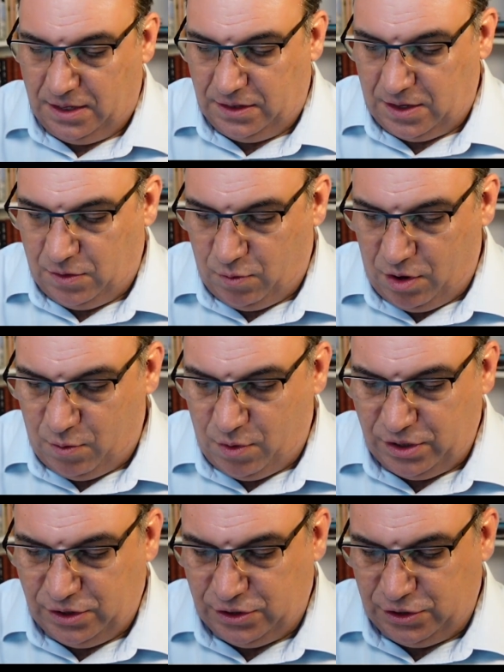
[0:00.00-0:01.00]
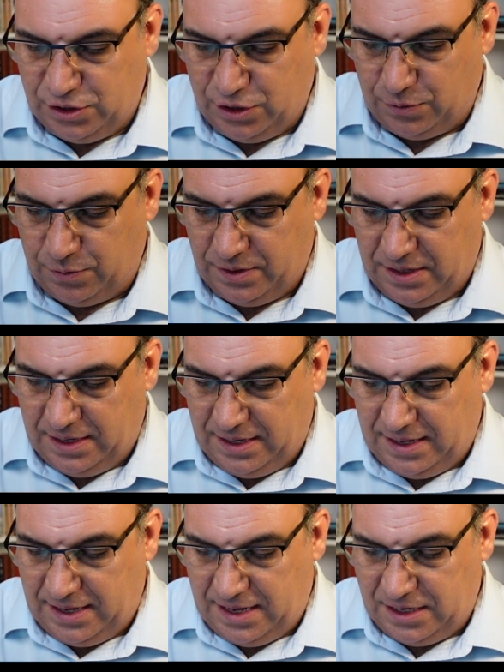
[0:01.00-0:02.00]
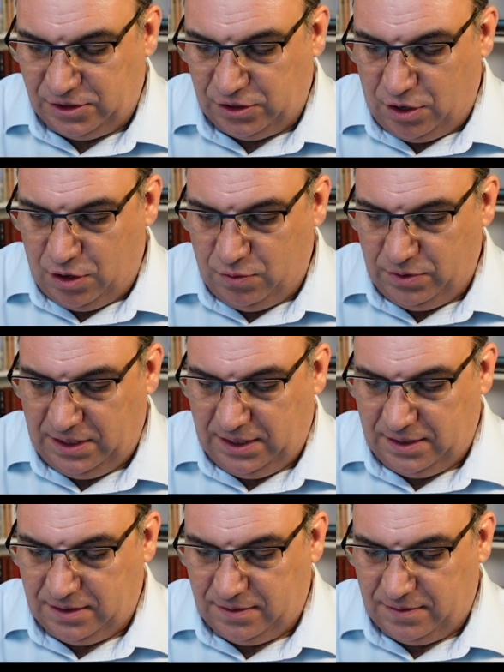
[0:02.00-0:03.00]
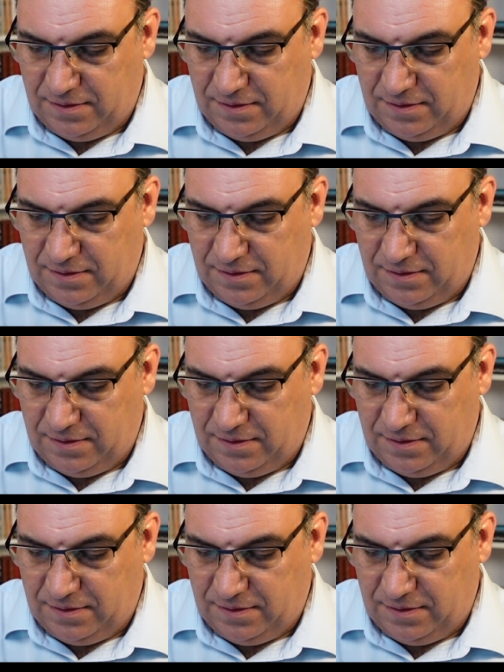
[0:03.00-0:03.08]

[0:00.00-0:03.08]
Now what I want you to do is only